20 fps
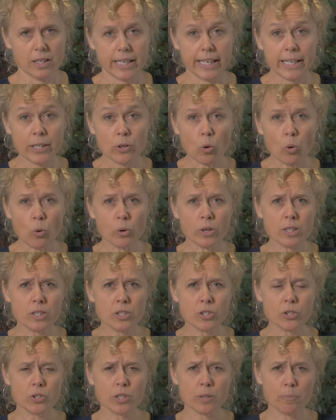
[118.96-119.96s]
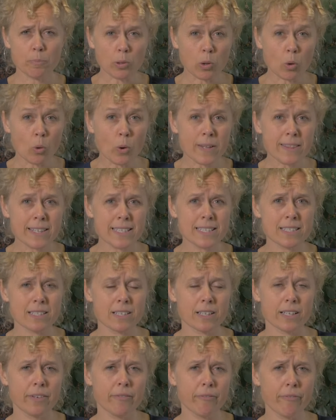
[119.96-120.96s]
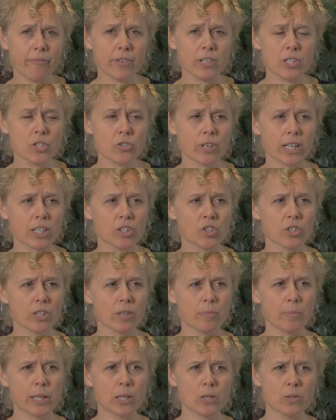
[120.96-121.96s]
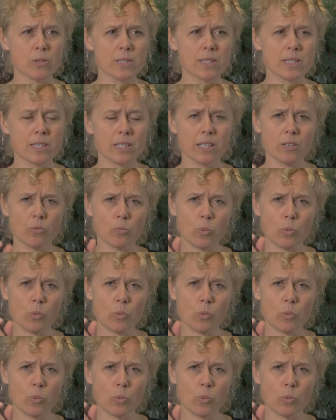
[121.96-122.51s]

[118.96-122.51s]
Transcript: In order to deploy this infrastructure, because the